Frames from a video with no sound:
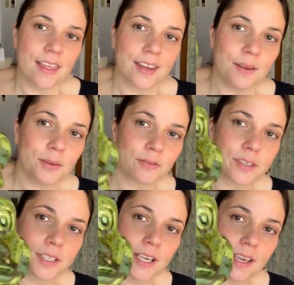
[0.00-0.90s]
I thought he was
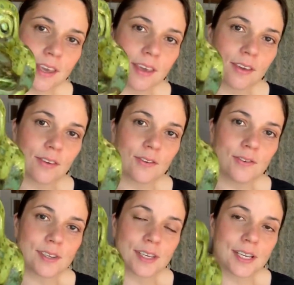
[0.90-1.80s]
really
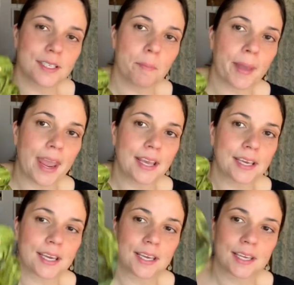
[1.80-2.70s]
cute. It's a
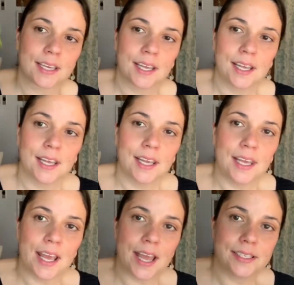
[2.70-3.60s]
bank.
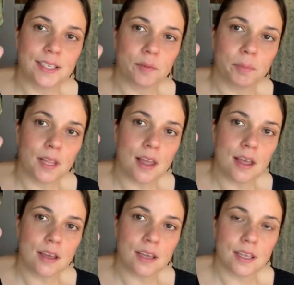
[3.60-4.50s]
He has his
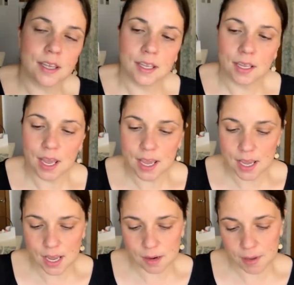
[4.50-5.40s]
plug. I
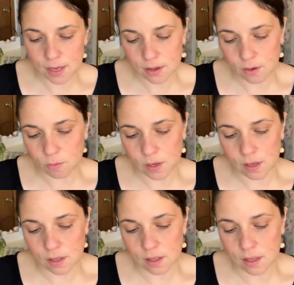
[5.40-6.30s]
got him at
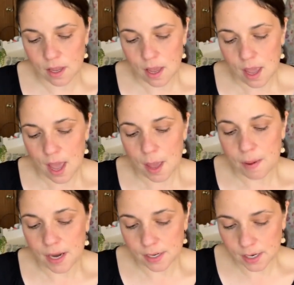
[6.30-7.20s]
Goodwill. I
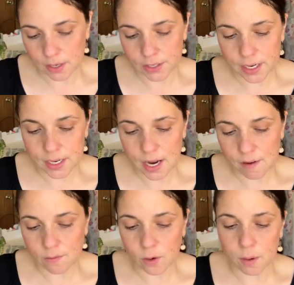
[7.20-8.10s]
paid
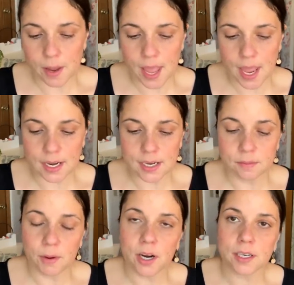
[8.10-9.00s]
$1.99 for him and he's
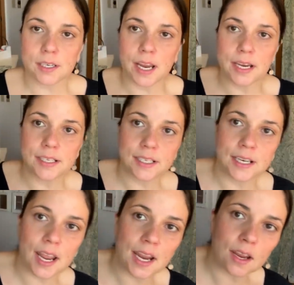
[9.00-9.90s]
marked
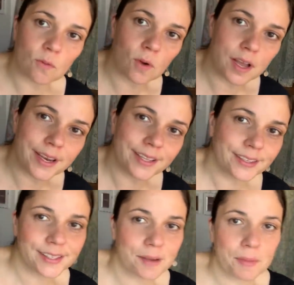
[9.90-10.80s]
1981. It
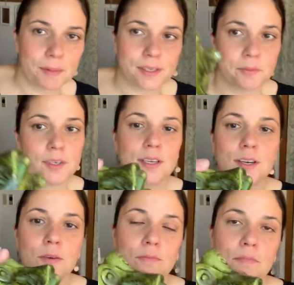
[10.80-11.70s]
looks like maybe someone, you
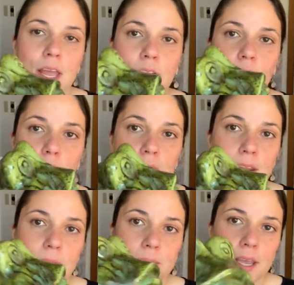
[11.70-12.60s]
know, I don't know, made
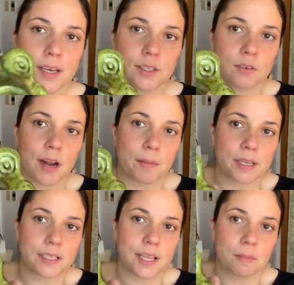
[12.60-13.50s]
him at a
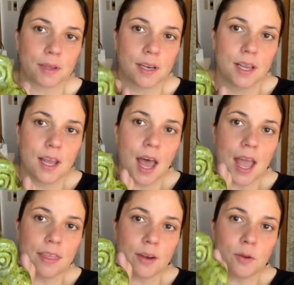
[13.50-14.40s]
ceramics thing, but
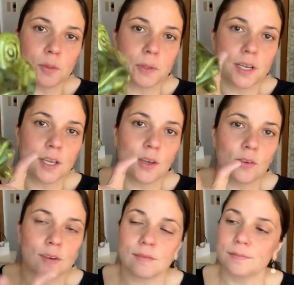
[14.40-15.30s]
I thought he was pretty
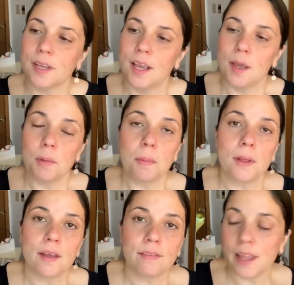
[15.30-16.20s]
cute and people
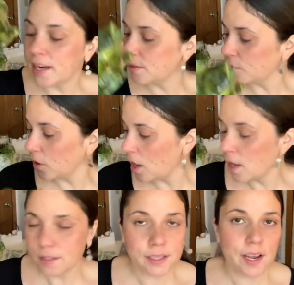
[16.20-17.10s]
have liked
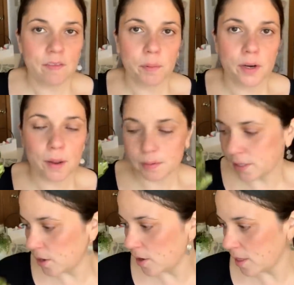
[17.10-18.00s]
frogs that I've put up,
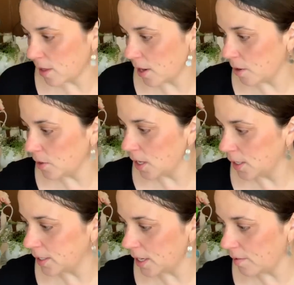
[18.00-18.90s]
so I thought I would
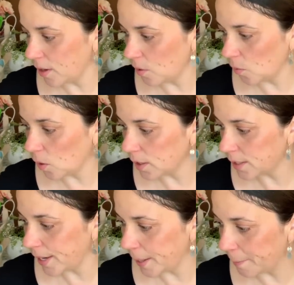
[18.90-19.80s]
see if anyone wants
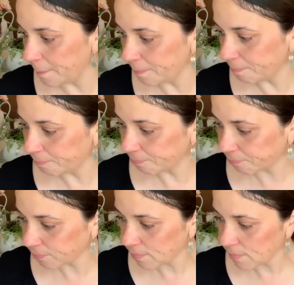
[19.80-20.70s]
him.
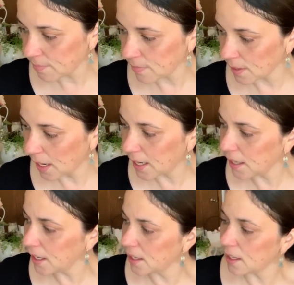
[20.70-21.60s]
And I
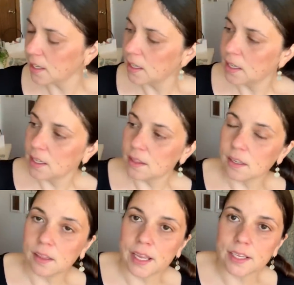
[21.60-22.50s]
like the
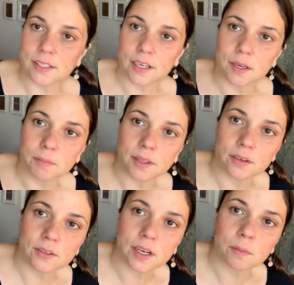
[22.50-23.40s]
glaze on him. I thought it
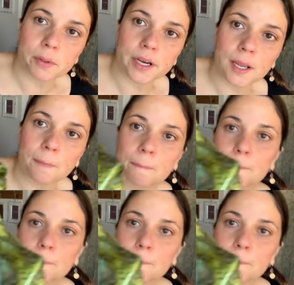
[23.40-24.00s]
was kind of pretty.